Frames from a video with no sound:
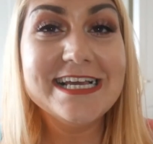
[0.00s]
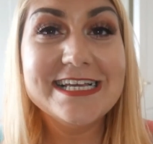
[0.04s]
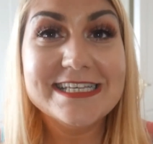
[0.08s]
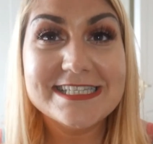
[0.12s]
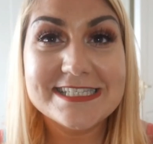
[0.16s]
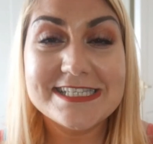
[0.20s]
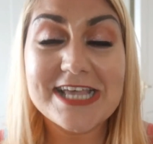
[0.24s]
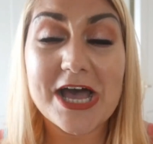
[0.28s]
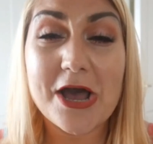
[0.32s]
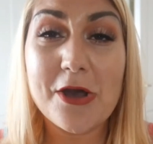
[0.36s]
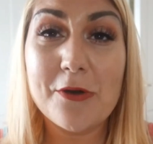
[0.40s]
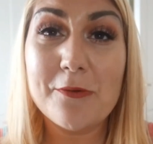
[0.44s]

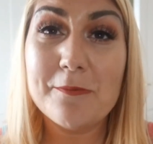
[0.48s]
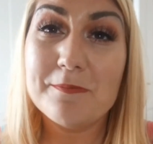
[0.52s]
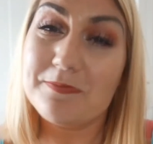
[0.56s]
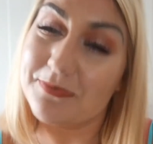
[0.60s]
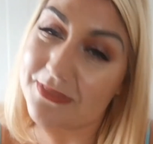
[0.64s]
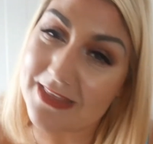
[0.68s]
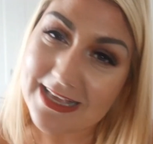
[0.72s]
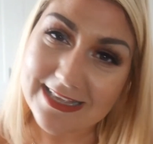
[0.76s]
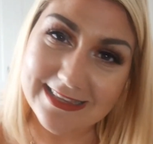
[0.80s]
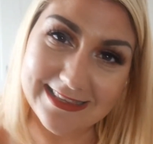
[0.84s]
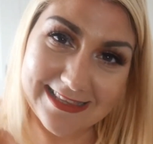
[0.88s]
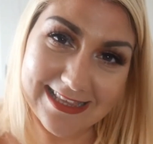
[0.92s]
So
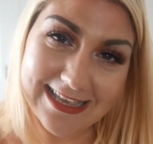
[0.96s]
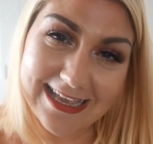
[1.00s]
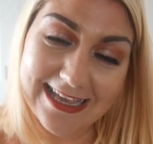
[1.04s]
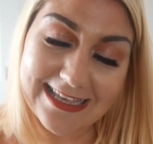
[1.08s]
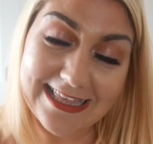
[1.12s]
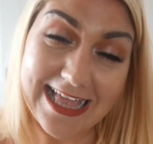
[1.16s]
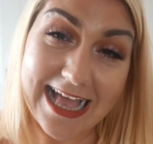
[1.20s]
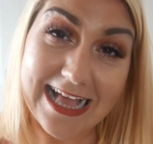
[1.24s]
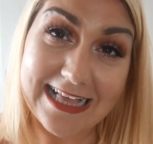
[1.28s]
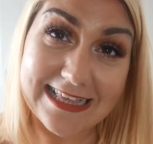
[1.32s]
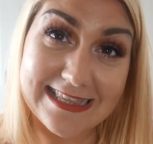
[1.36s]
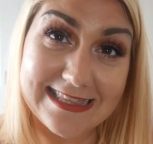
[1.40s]
that's
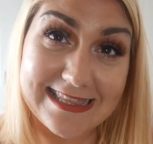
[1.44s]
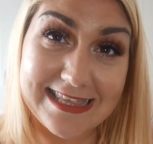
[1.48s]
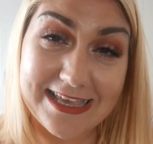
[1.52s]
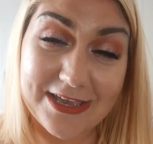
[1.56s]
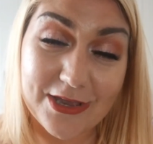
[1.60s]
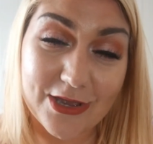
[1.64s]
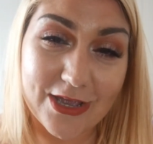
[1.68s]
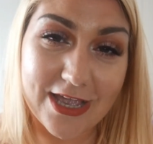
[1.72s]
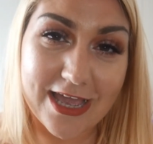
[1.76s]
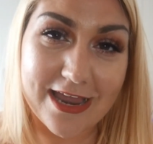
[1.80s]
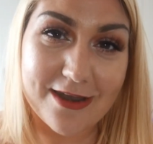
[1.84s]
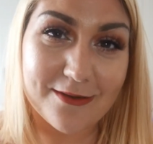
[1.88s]
it. I'll see
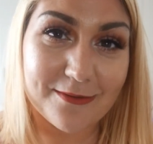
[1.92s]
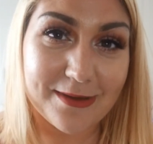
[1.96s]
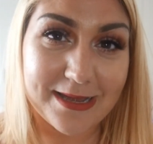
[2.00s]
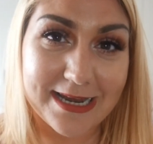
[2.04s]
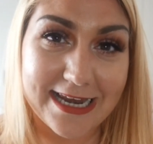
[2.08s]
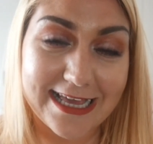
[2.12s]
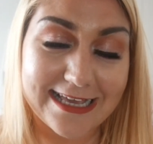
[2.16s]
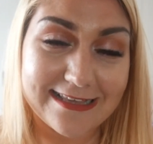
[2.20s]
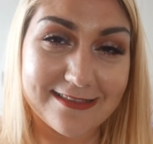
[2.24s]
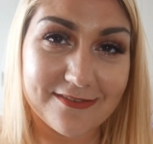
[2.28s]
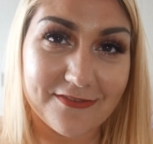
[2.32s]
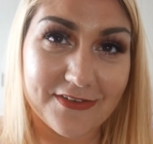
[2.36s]
you again on my
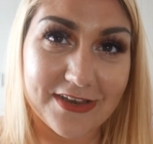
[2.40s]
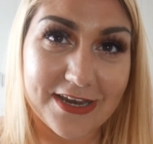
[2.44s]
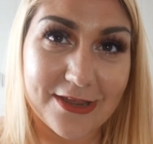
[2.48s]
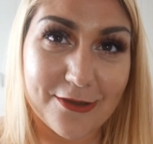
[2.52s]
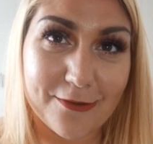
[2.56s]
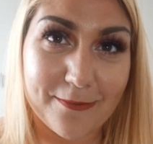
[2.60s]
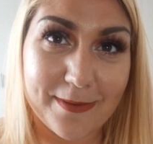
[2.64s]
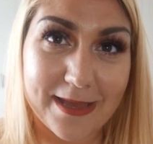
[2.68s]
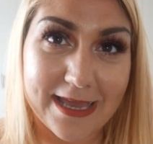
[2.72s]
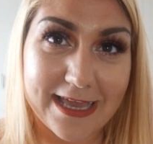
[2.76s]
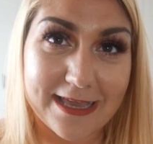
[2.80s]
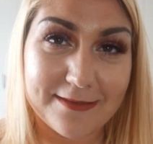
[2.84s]
next
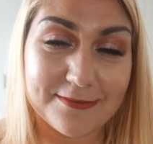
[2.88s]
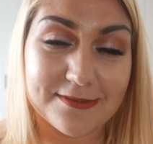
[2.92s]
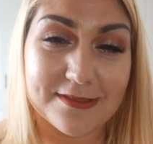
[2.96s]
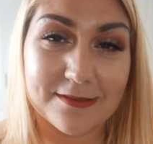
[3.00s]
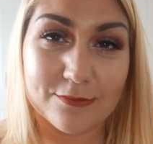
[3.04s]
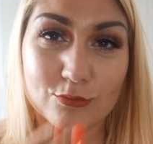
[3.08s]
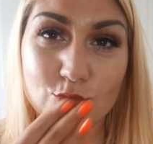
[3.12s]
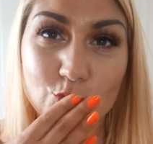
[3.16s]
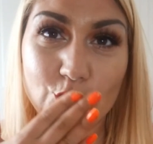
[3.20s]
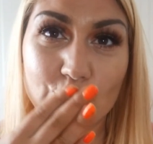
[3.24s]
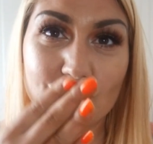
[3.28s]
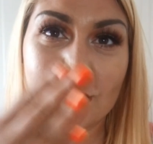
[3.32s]
video, babes.
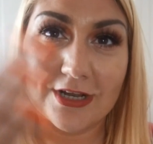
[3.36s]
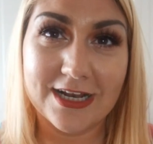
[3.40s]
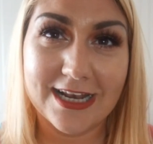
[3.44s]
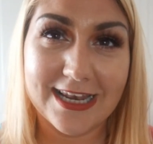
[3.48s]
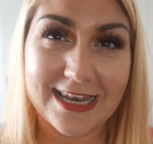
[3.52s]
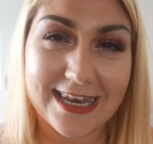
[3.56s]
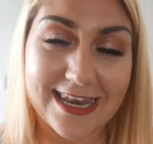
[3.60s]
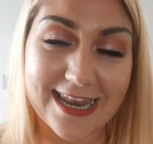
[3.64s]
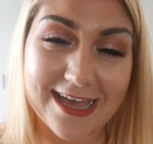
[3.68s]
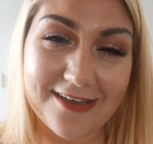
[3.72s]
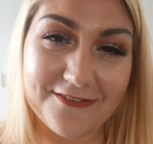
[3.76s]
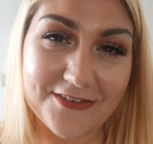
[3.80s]

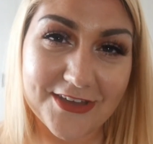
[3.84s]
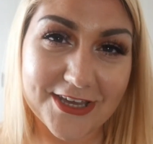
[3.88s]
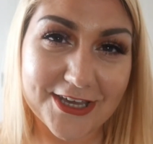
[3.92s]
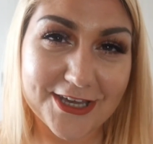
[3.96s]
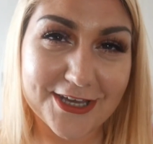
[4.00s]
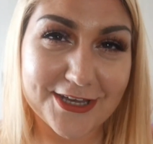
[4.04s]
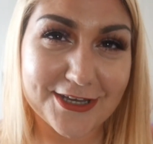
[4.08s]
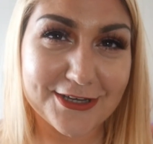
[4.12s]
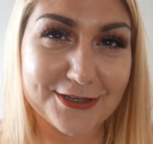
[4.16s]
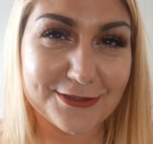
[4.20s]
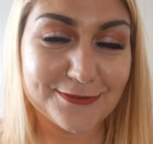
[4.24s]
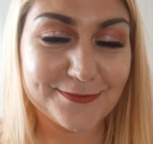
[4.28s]
Love
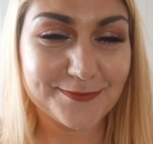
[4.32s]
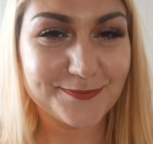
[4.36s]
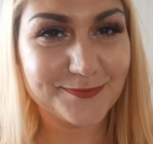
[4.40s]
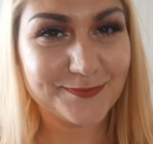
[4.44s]
you.